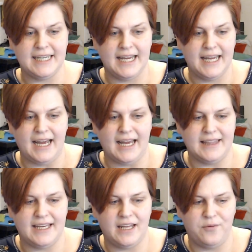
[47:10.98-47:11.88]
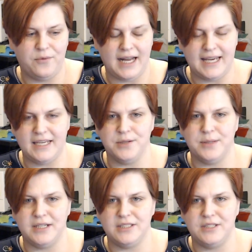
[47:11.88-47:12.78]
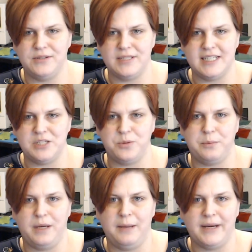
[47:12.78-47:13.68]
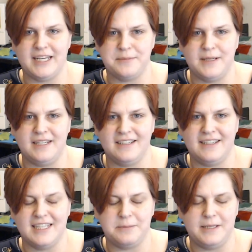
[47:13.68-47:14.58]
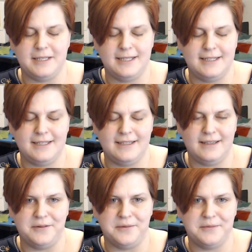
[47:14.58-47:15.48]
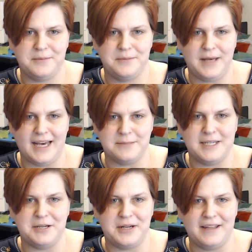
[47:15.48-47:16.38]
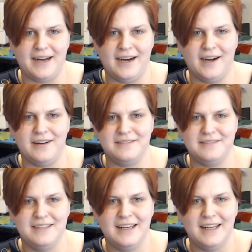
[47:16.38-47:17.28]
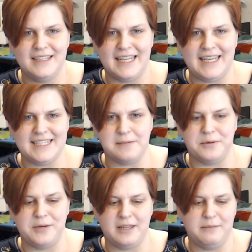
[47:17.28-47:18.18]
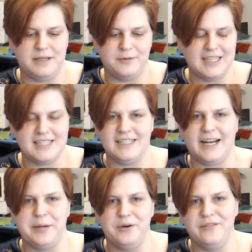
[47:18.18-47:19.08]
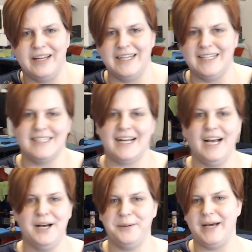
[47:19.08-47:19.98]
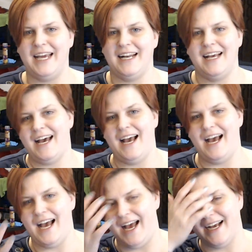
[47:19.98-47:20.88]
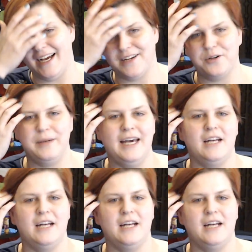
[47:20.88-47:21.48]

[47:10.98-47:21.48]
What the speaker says: And then when I get around to do the Stitch With Me, my husband gets me, you know, has me go down there and like eat supper with him, and we get stuck in a movie, and then it's like, oh wait, I gotta go to bed.